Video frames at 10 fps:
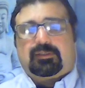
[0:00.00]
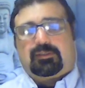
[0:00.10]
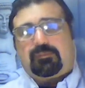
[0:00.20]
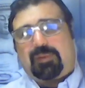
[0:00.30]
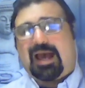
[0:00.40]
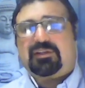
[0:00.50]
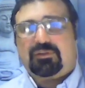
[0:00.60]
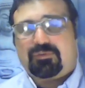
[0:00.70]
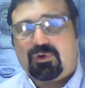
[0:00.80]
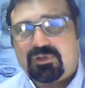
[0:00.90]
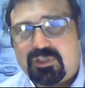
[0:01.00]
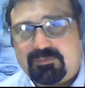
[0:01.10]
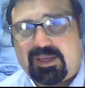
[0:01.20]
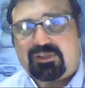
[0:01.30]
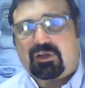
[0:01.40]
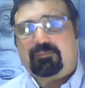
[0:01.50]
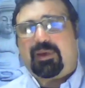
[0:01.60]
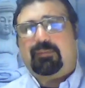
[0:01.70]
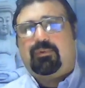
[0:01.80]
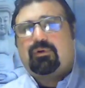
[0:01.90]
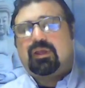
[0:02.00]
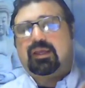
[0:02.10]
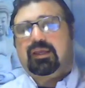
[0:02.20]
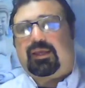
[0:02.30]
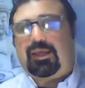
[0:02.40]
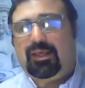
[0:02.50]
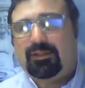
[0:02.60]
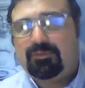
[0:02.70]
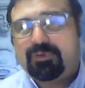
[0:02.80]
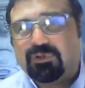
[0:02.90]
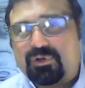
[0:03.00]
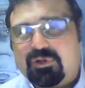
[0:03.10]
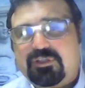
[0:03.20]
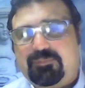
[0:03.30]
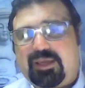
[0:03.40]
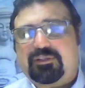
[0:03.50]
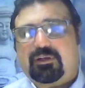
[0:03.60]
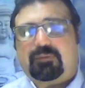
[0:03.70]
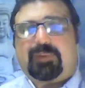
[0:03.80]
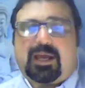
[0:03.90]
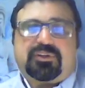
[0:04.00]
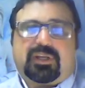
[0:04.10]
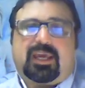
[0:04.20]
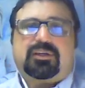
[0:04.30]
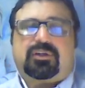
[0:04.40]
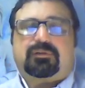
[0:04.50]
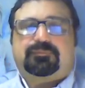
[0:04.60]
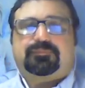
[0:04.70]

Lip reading: The past, of course, is based on memory, and the future is based on imagination.